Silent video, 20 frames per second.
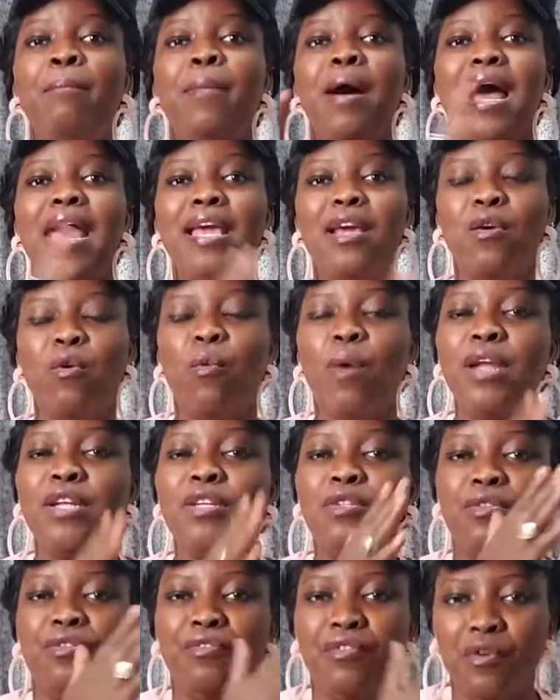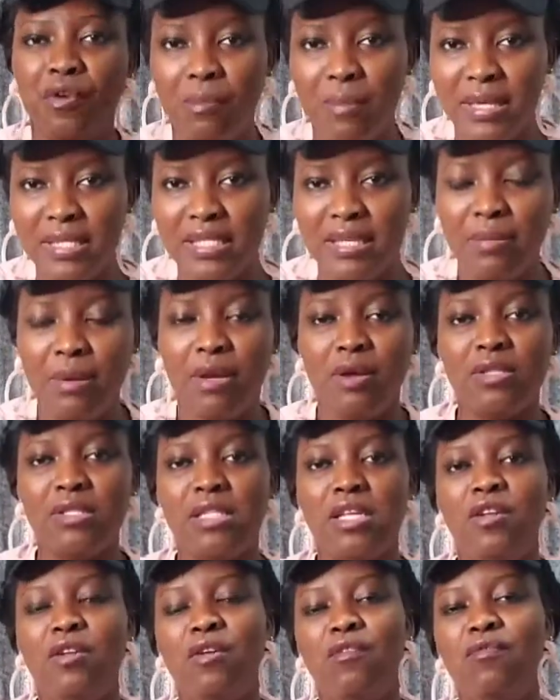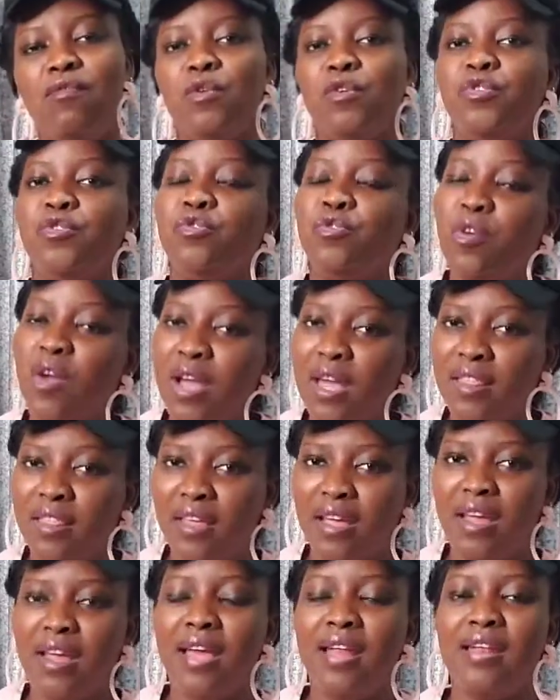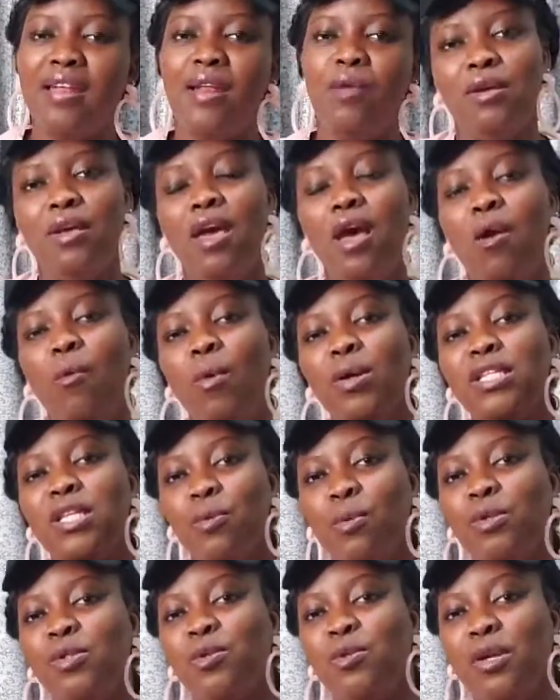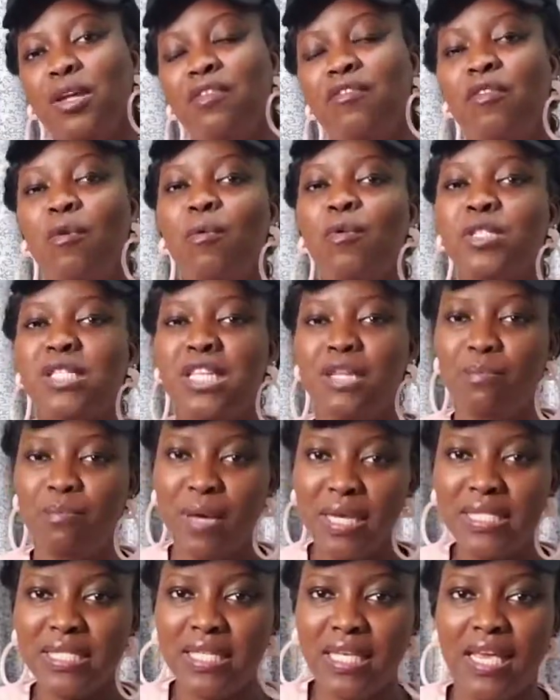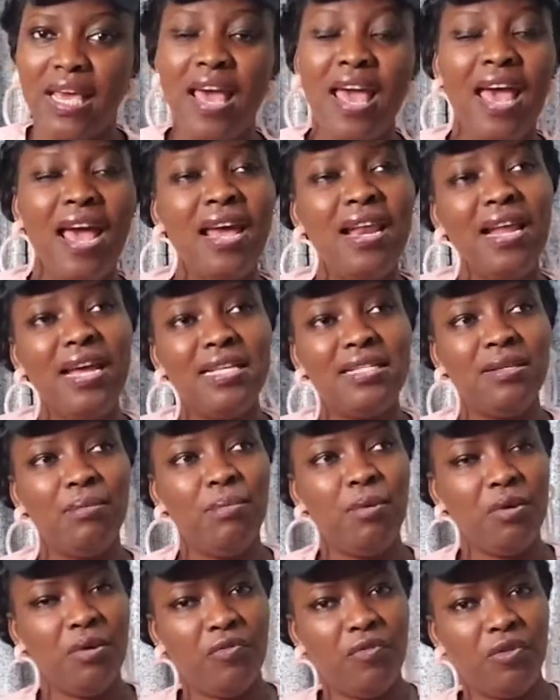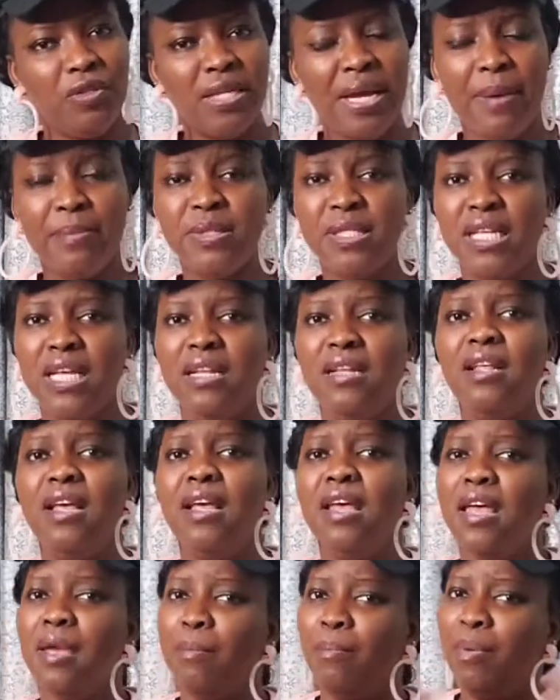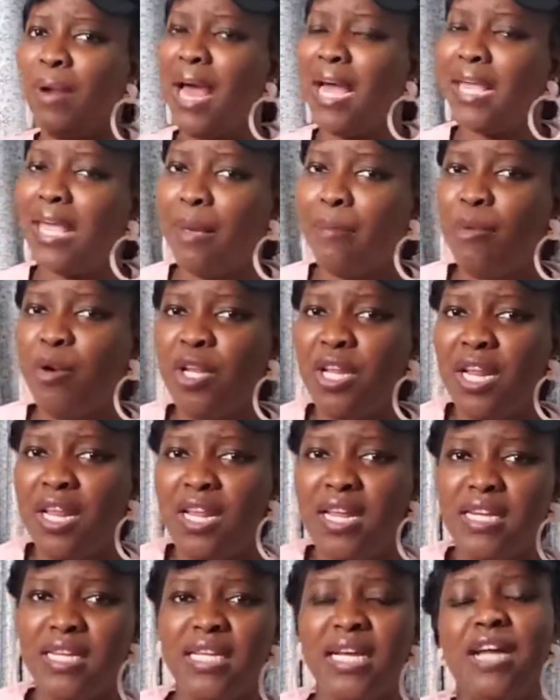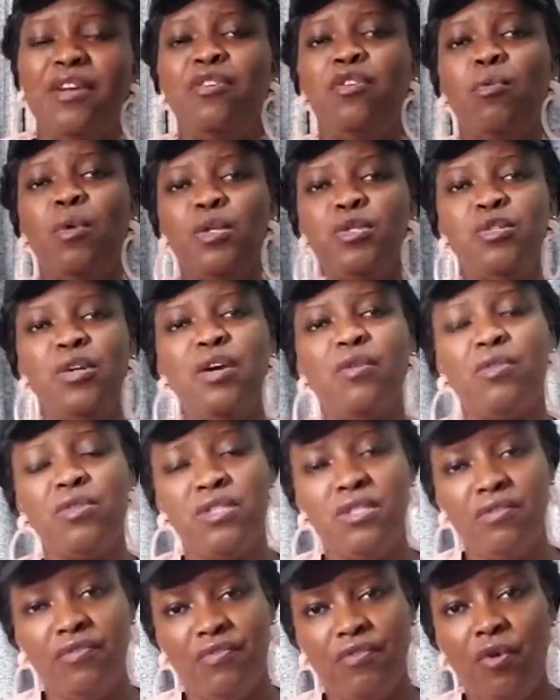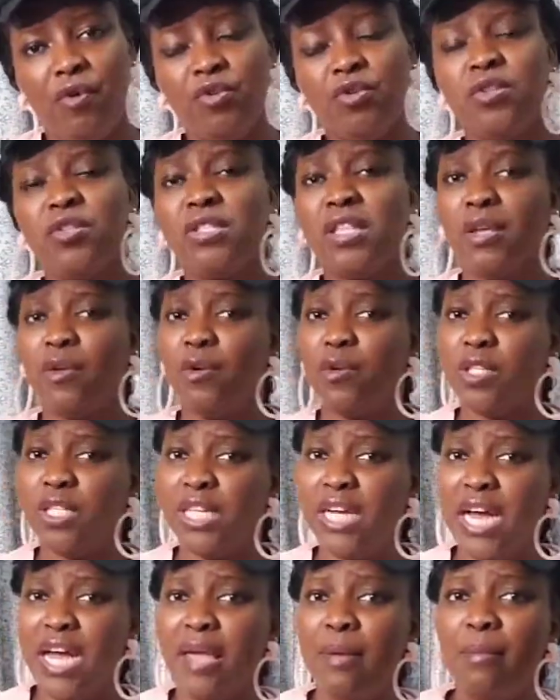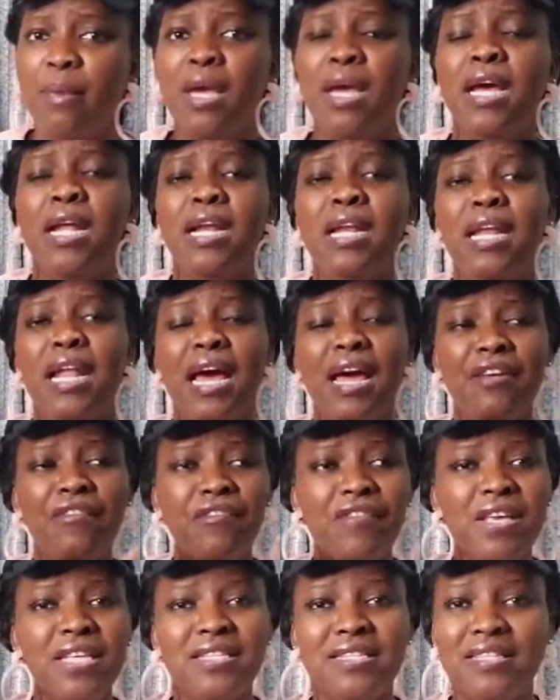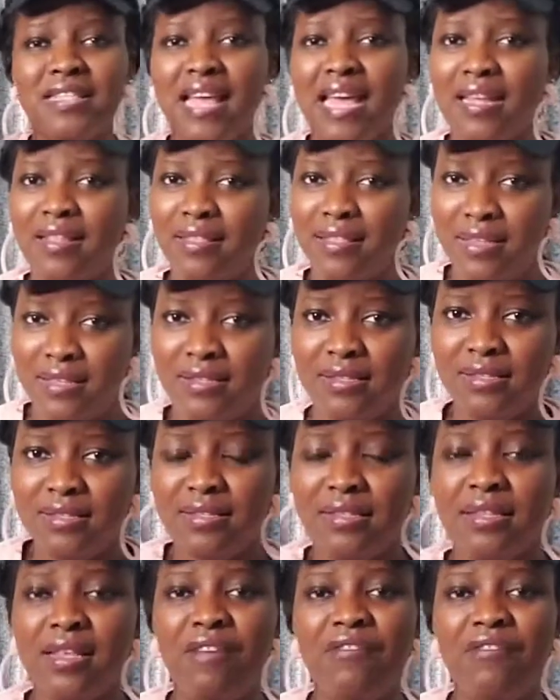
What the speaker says: Ike went to follow Messi because the love was stronger there. And then what he was looking for was in Messi. Ella is a beautiful damsel, a black ebony lady. I don't know what you are rushing for. Just take your time. Life is like this.